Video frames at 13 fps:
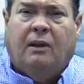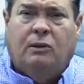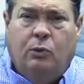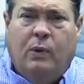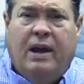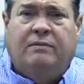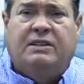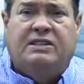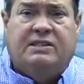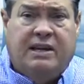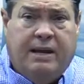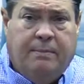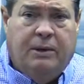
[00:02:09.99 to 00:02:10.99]
Do we have the
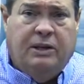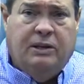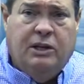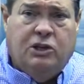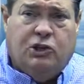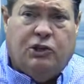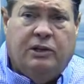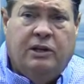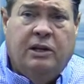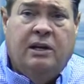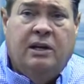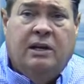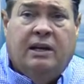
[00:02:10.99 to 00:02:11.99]
same condition
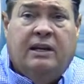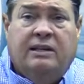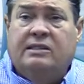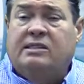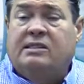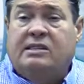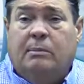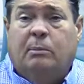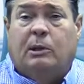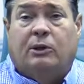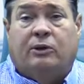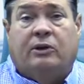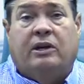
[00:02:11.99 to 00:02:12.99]
in
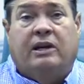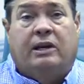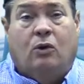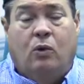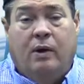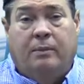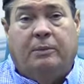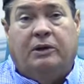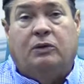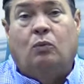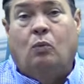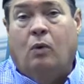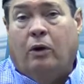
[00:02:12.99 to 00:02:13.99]
similar
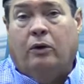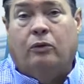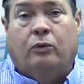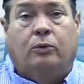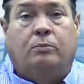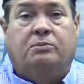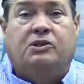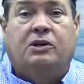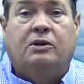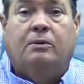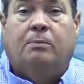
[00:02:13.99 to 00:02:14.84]
equipment, work groups,